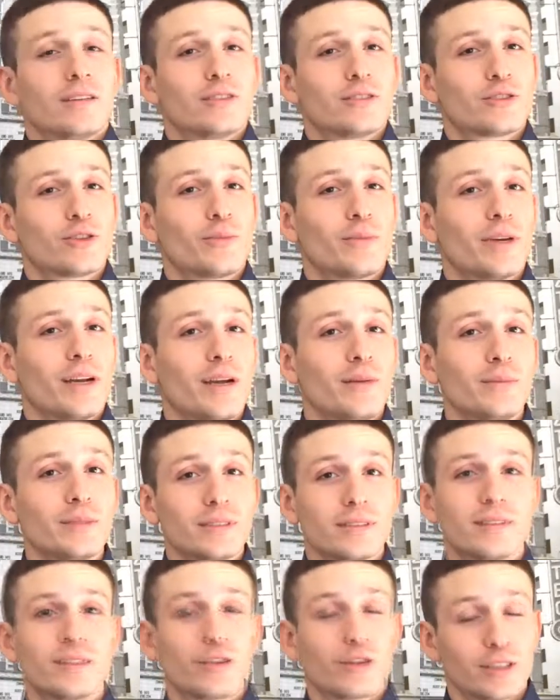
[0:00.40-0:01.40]
So my name
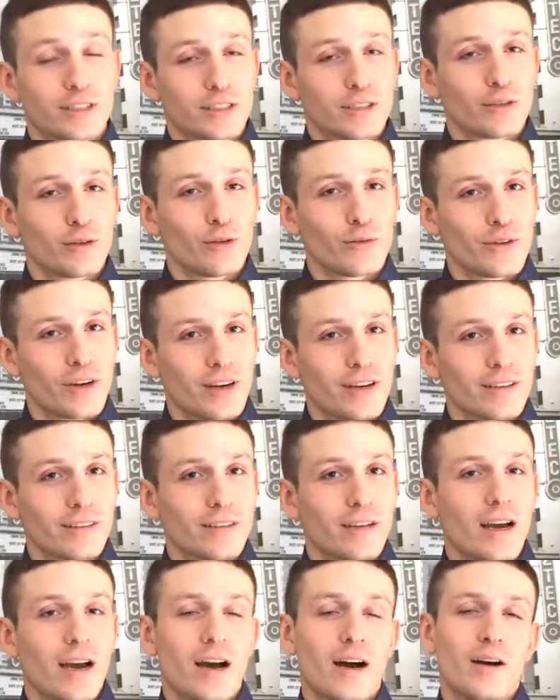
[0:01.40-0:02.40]
is Cristian Olvera.
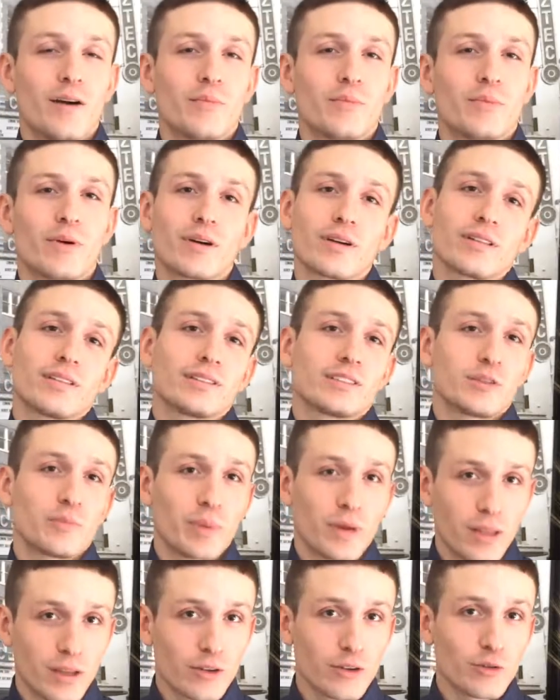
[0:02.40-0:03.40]
I'm part of the
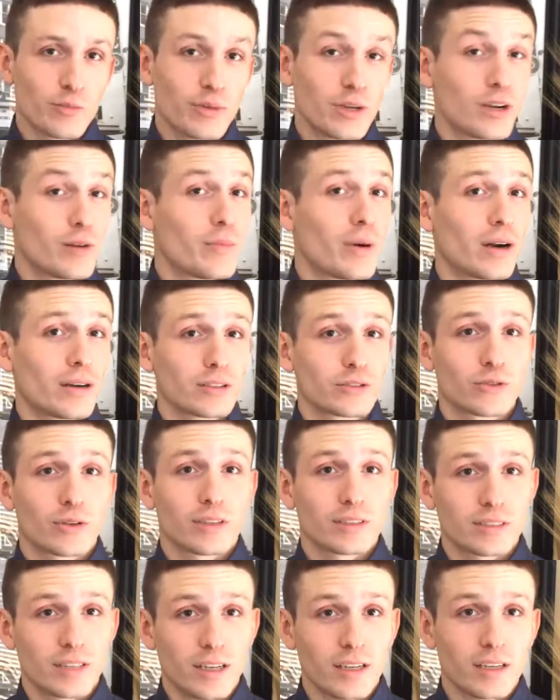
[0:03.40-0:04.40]
Cepeda Group here at Powers Real
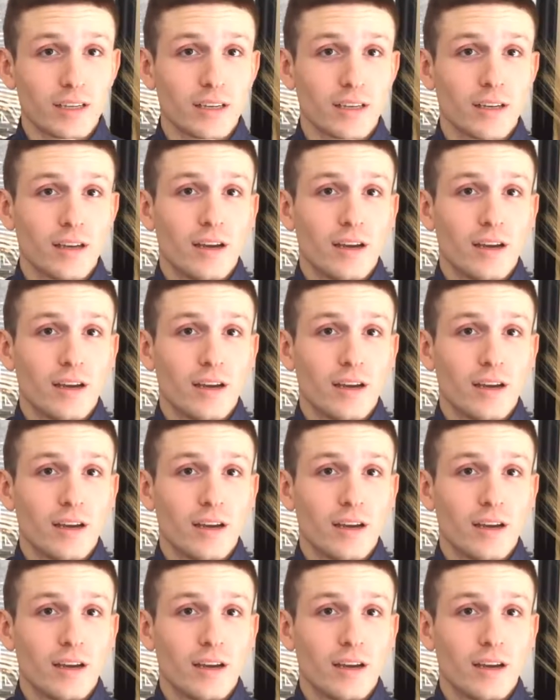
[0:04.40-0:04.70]
Estate.